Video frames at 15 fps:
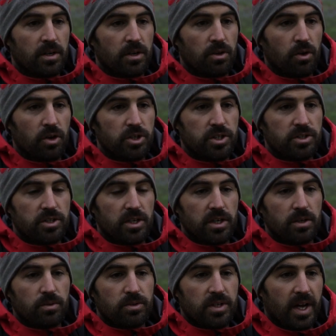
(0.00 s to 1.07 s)
knowledge and
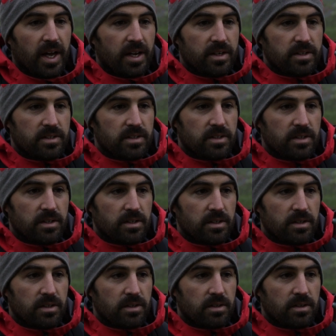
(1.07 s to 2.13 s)
skills and
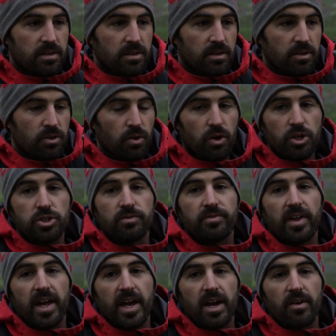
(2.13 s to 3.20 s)
knowledge of
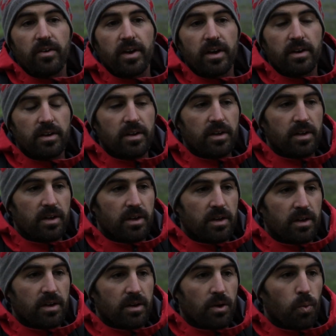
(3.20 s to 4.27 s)
the area
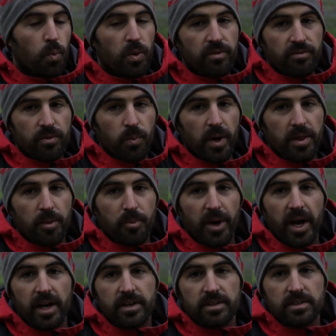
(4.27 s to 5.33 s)
with the weather
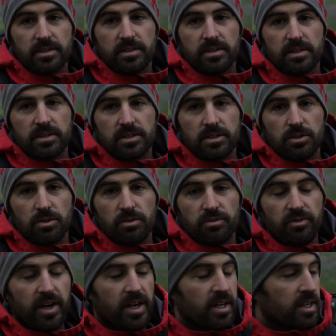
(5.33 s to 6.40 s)
patterns to your
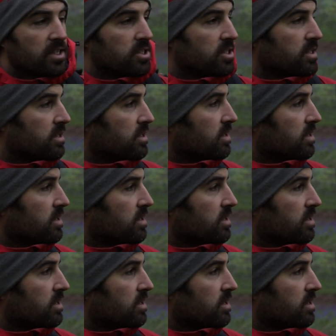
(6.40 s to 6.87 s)
advantage.